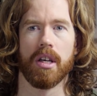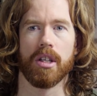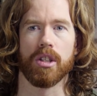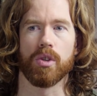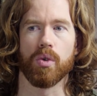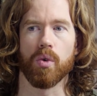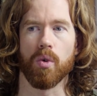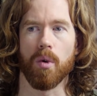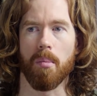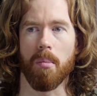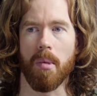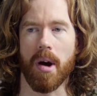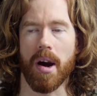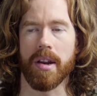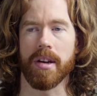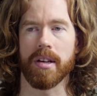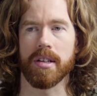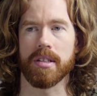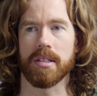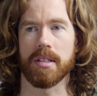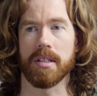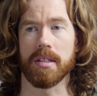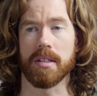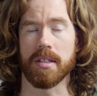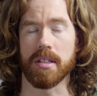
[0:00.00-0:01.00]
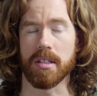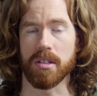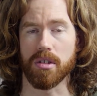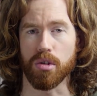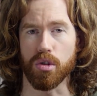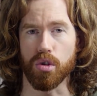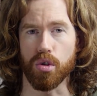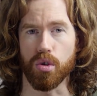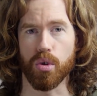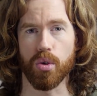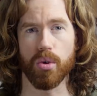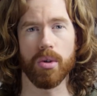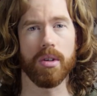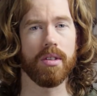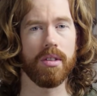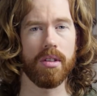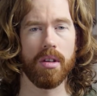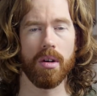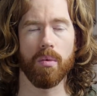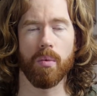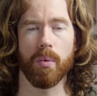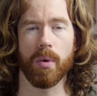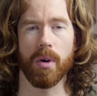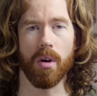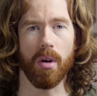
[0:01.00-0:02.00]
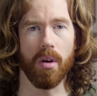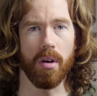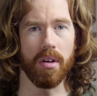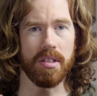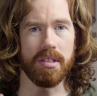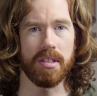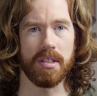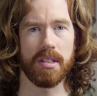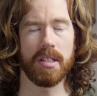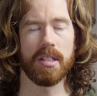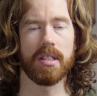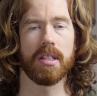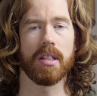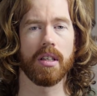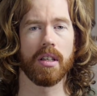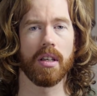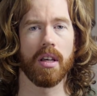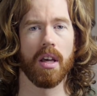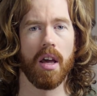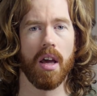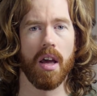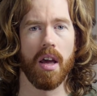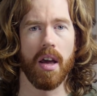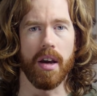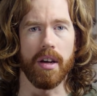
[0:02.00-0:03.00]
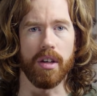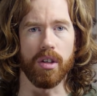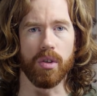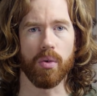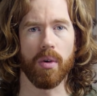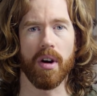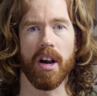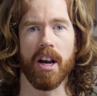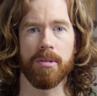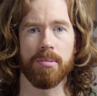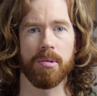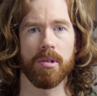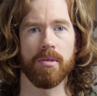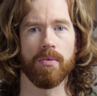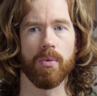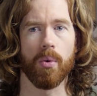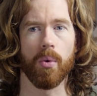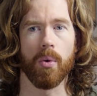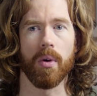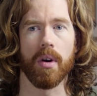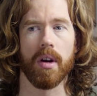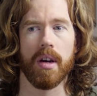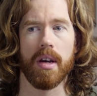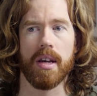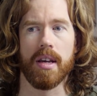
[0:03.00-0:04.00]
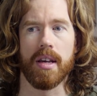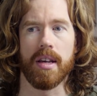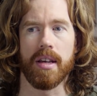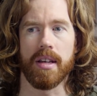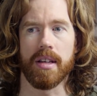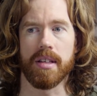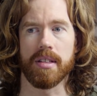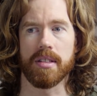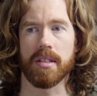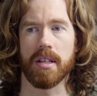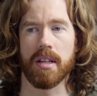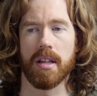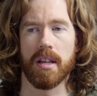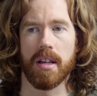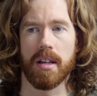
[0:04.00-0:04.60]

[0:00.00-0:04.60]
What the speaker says: to remind us that this good that we are seeking and grasping for is